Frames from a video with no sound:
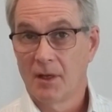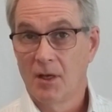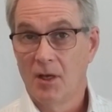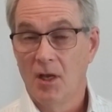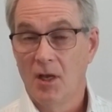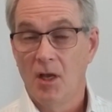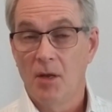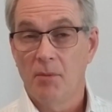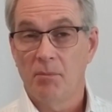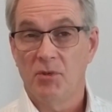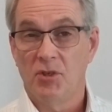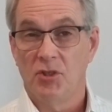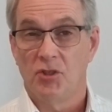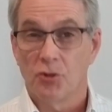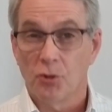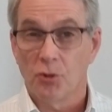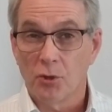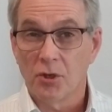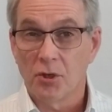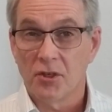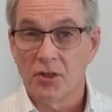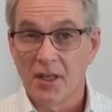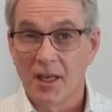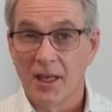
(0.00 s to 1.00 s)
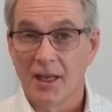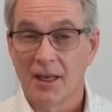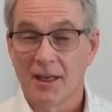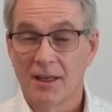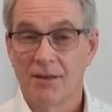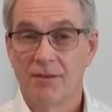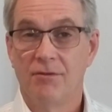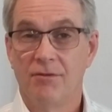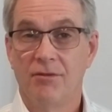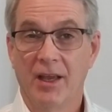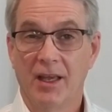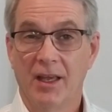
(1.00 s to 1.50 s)
Be sure to take
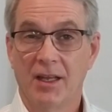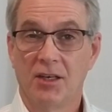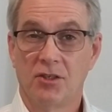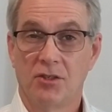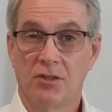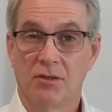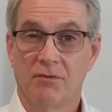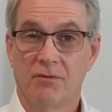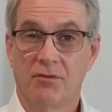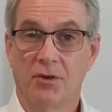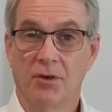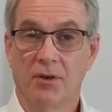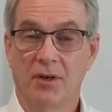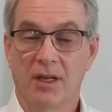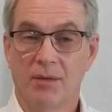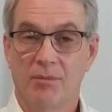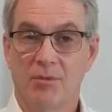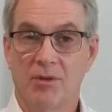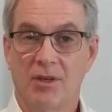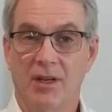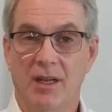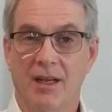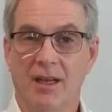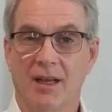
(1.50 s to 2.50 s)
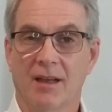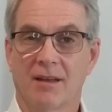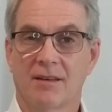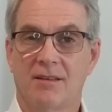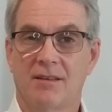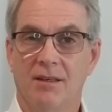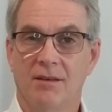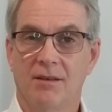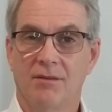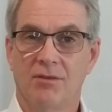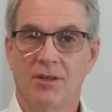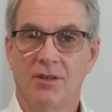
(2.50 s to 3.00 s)
advantage of your M&A
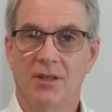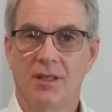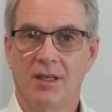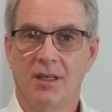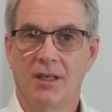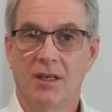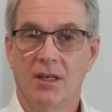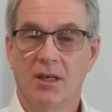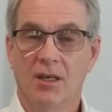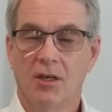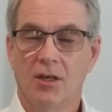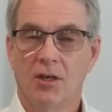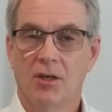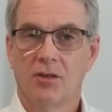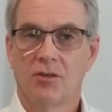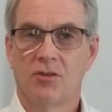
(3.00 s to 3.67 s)
activity to